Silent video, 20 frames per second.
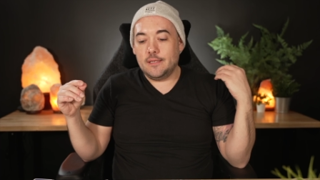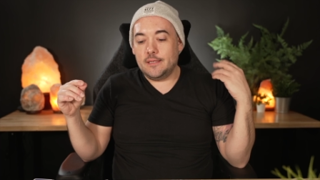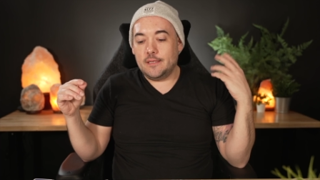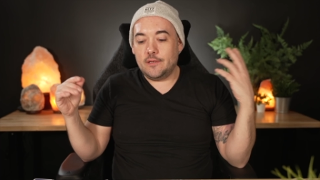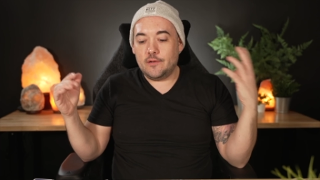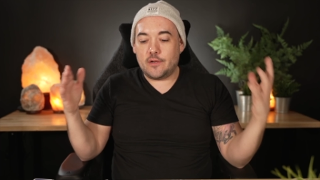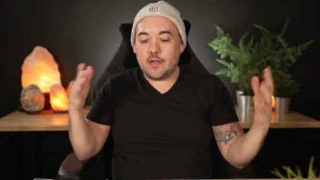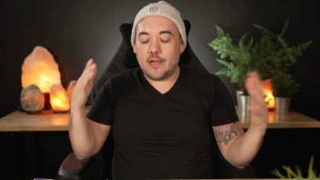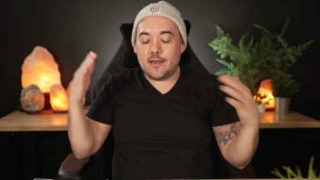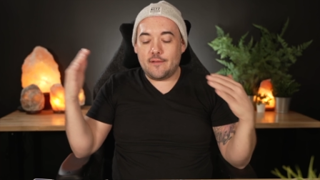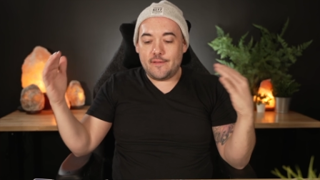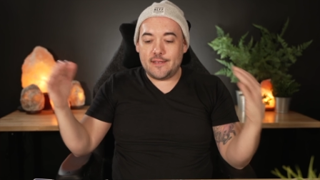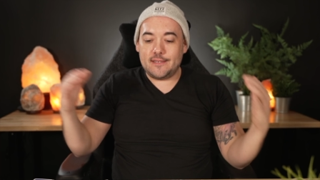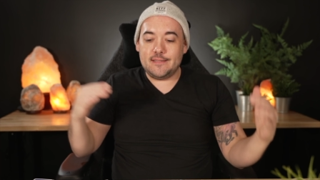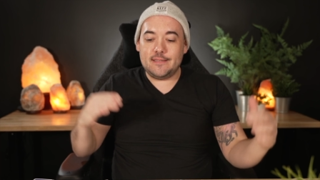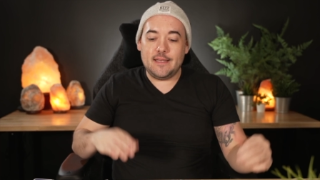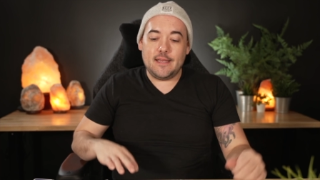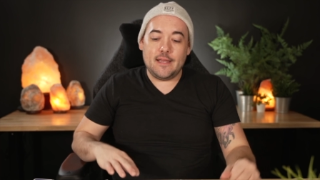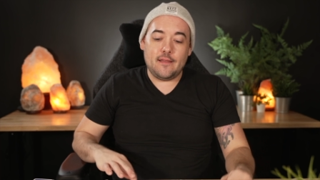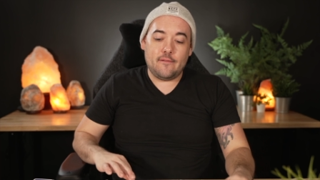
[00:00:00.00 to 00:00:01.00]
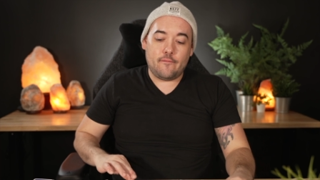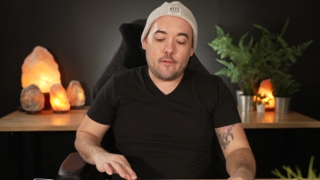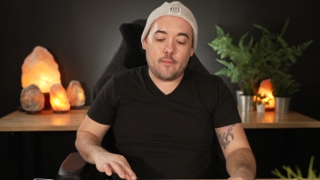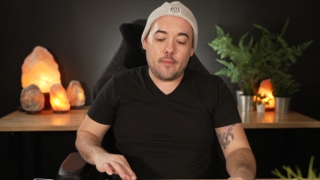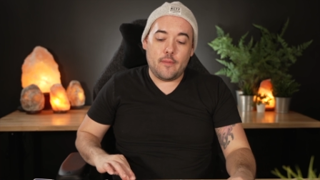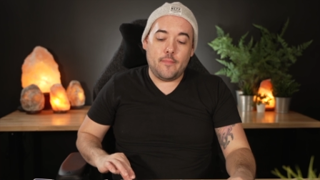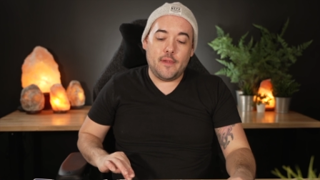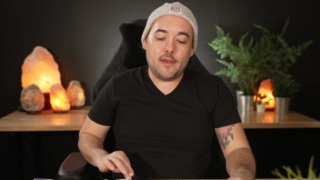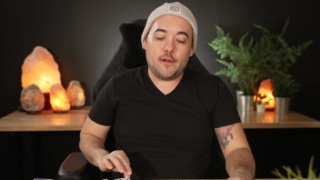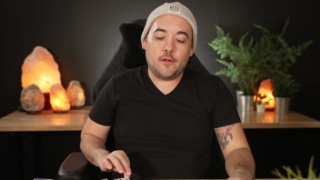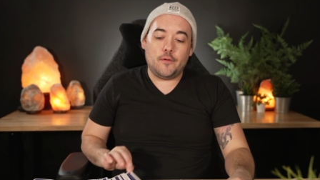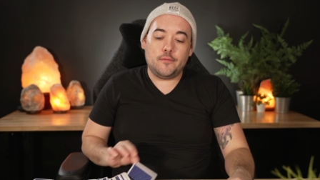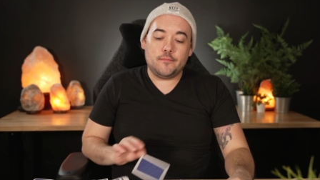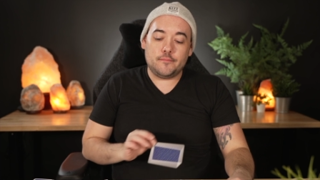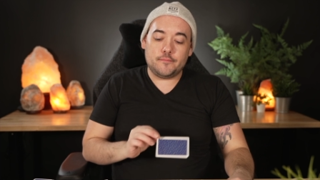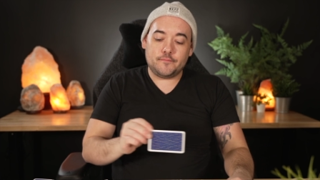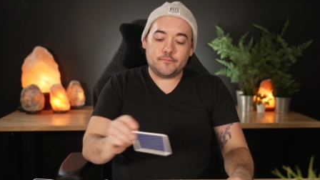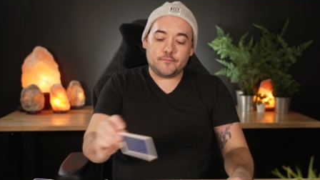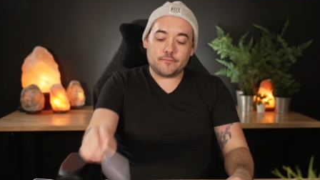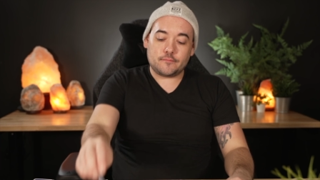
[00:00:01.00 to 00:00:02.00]
you're kind of like seeing it from the middle.
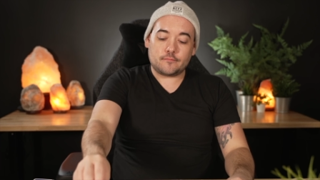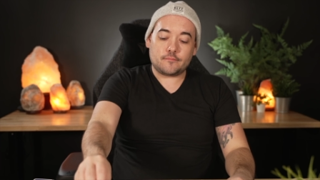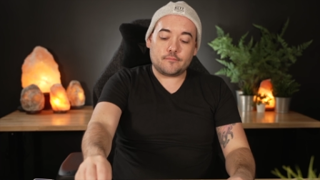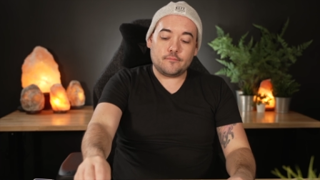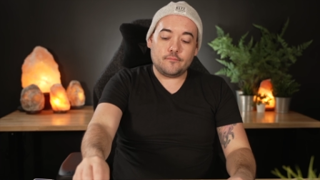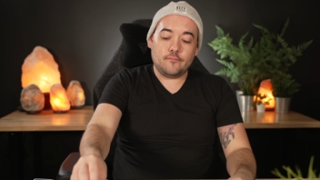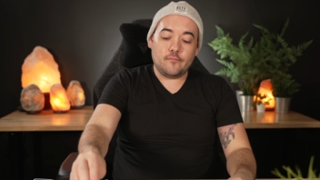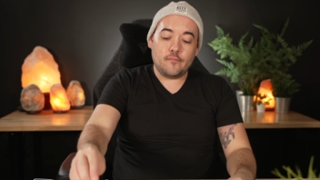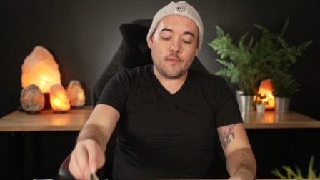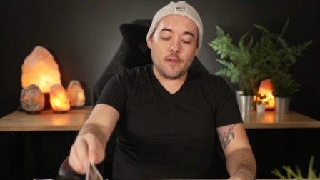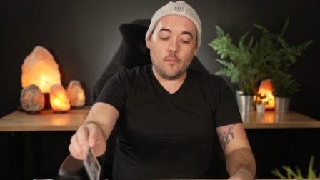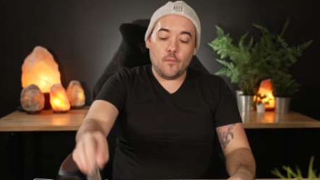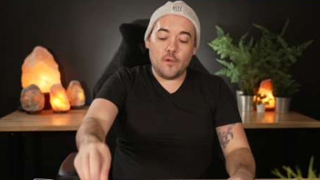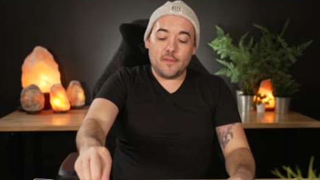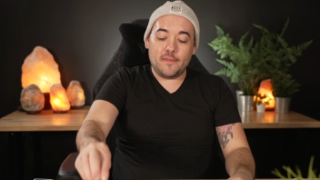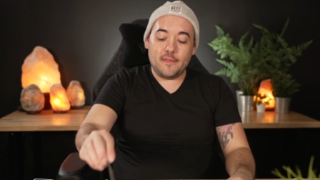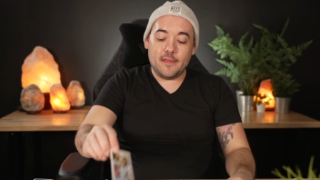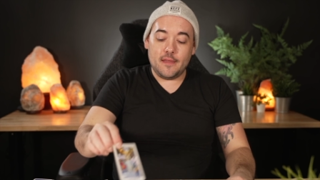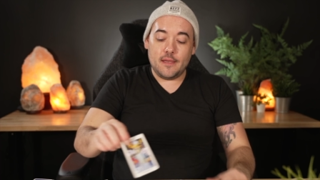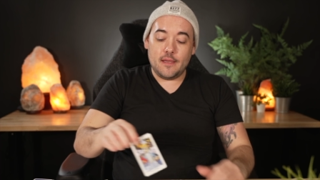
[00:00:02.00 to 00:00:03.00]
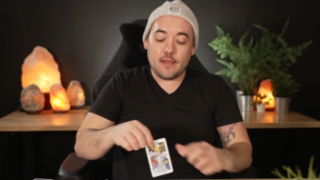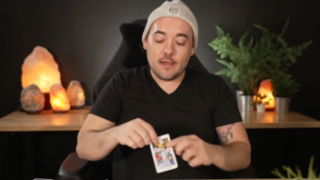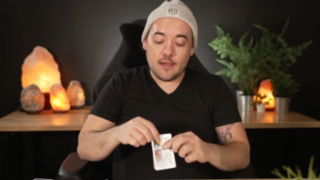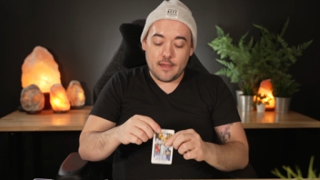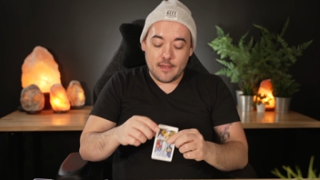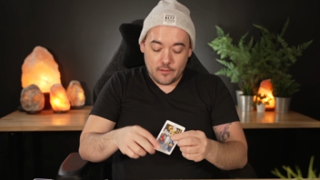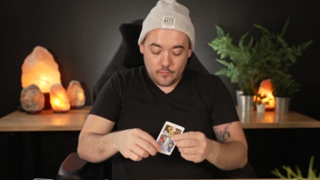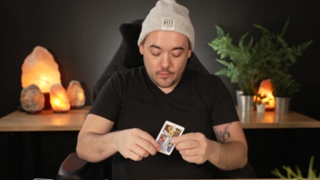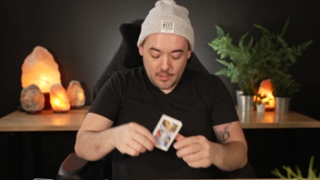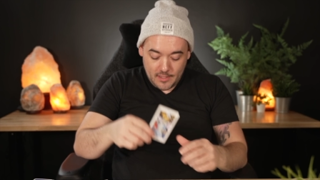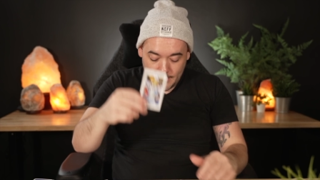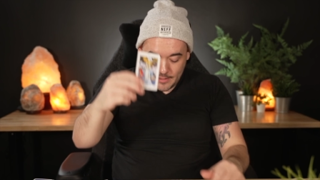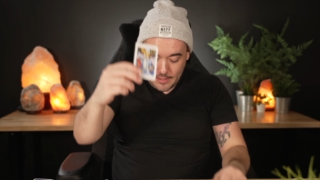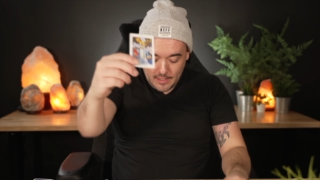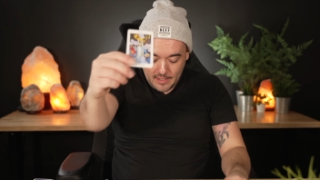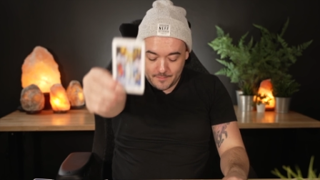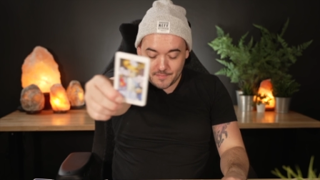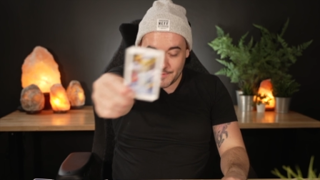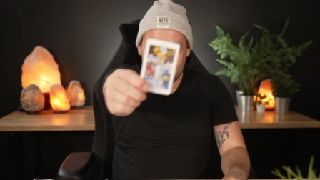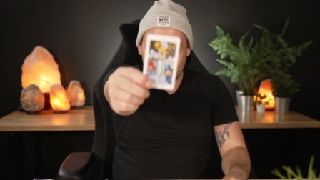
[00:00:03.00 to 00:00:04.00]
With the uh, Queen of
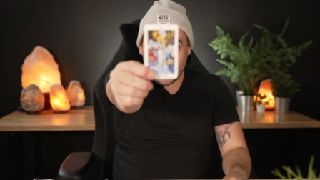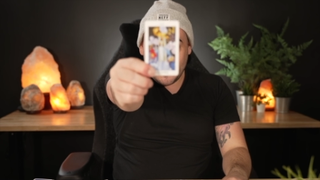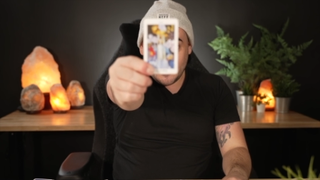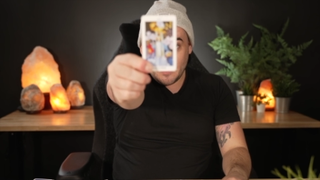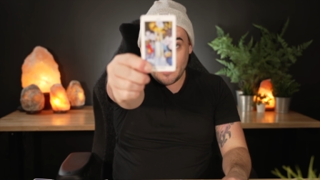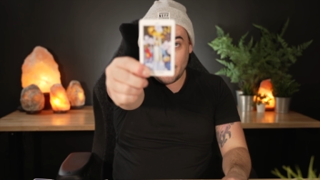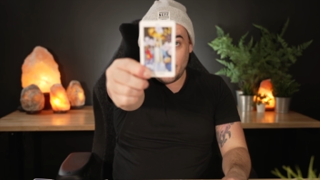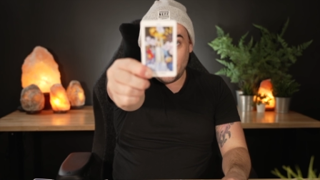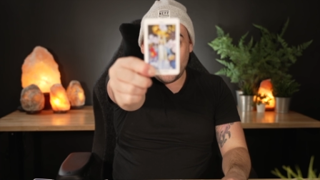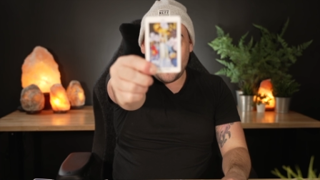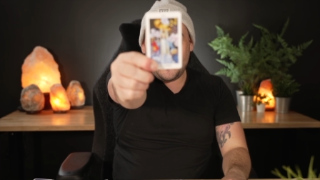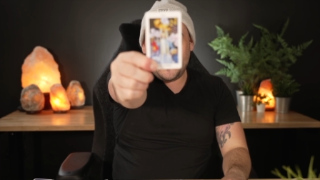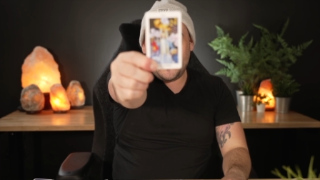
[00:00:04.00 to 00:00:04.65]
Cups, you have